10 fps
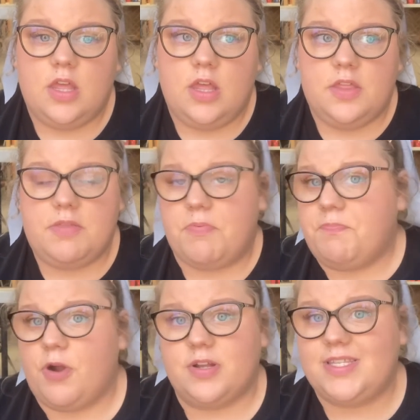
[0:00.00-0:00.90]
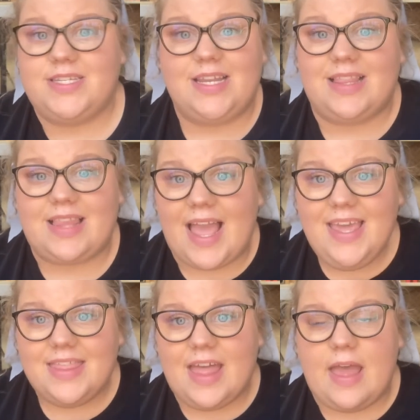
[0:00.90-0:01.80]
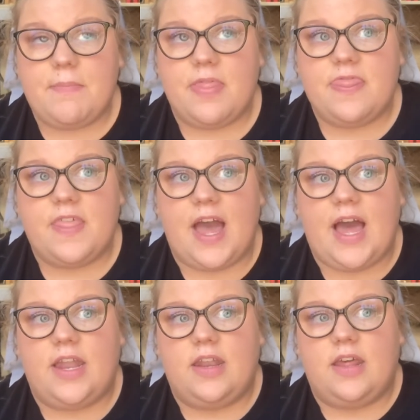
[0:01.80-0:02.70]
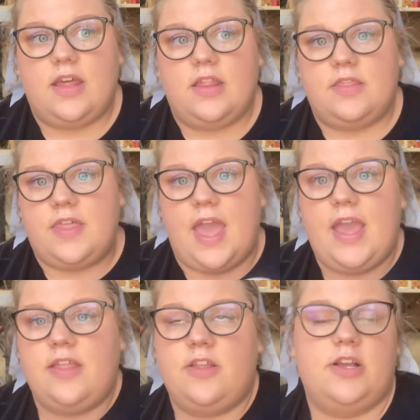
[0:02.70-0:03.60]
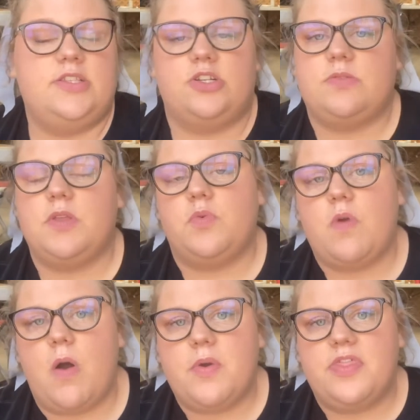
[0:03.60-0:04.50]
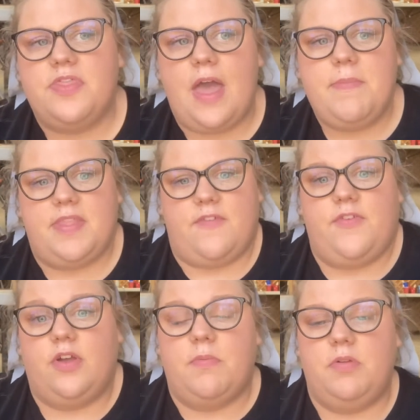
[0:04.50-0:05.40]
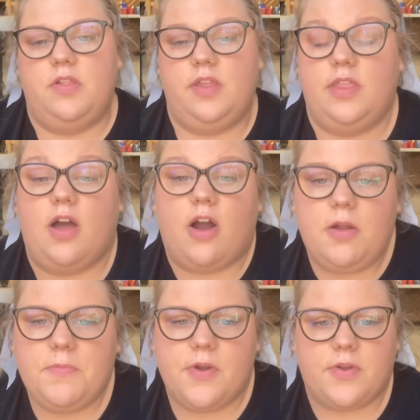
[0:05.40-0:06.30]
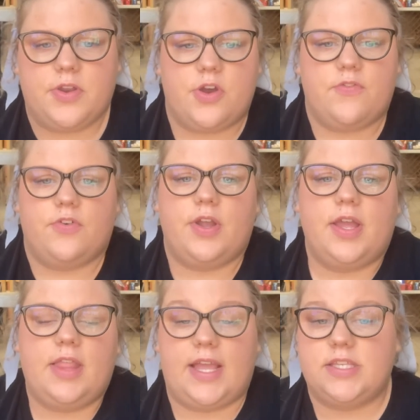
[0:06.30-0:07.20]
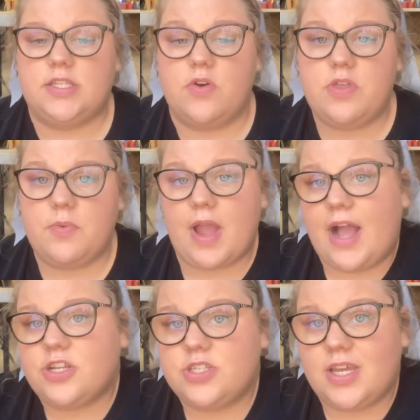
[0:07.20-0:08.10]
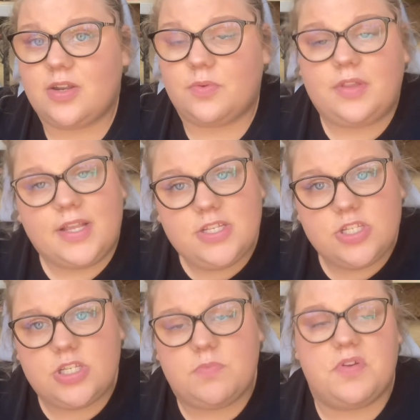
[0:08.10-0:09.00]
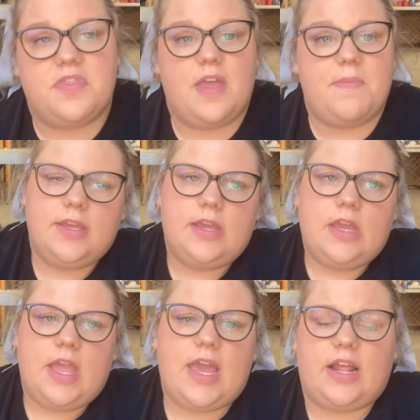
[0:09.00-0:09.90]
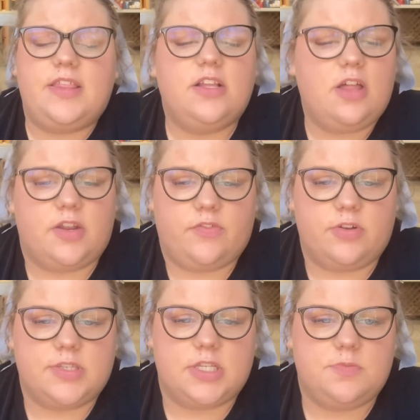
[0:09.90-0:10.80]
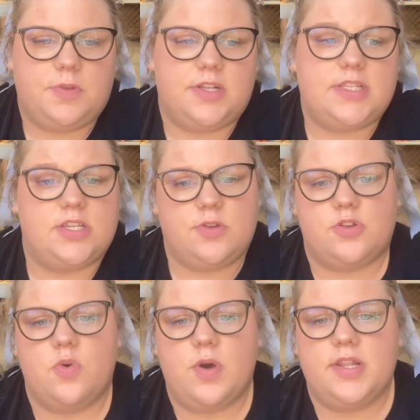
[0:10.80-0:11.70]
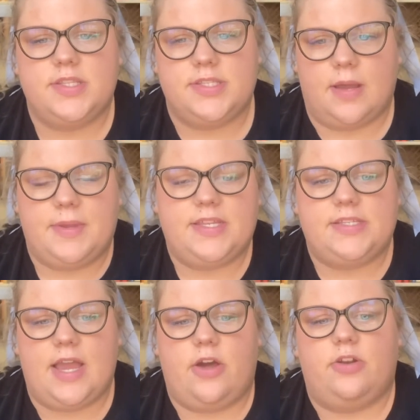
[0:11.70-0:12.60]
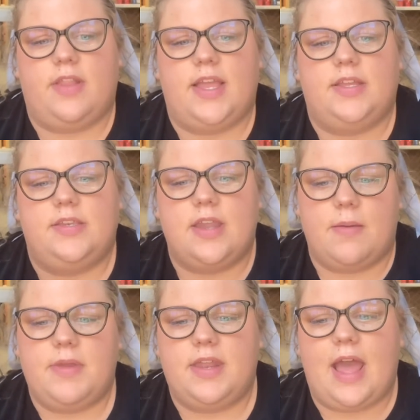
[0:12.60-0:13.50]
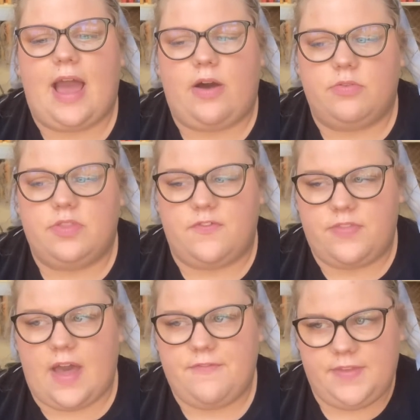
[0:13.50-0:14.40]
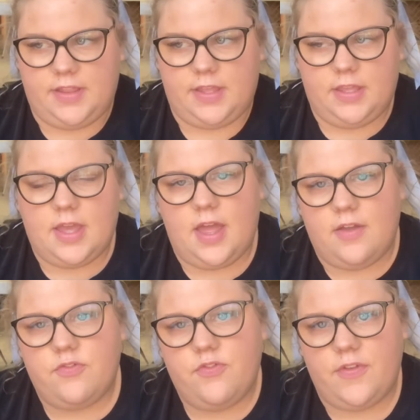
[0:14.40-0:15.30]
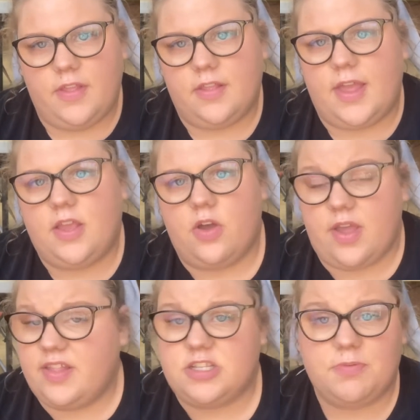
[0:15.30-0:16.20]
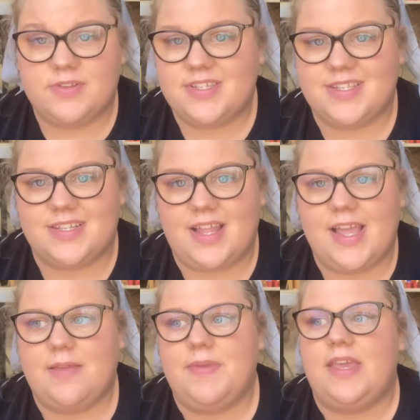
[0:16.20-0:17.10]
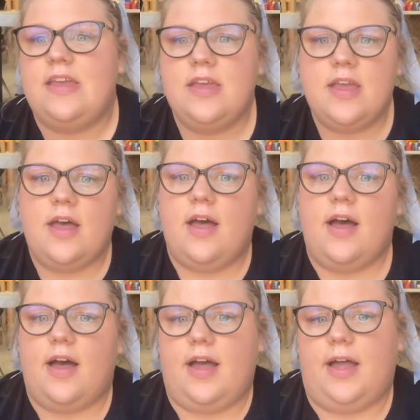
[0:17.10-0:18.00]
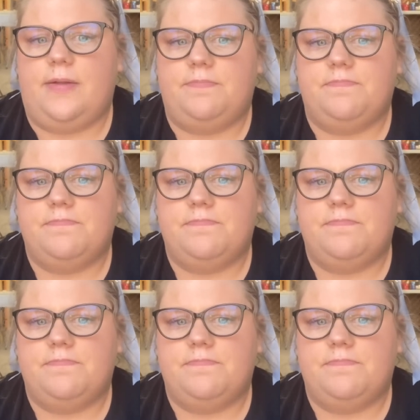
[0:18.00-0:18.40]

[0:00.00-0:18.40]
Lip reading: the person didn't like them, that there's something wrong with them and they feel completely heartbroken over it, like as though they were actually in a relationship with them. And I think a lot of girls experience that, so I don't want to dumb it down and like numb it out, that feeling of feeling like, okay, this person doesn't like me, and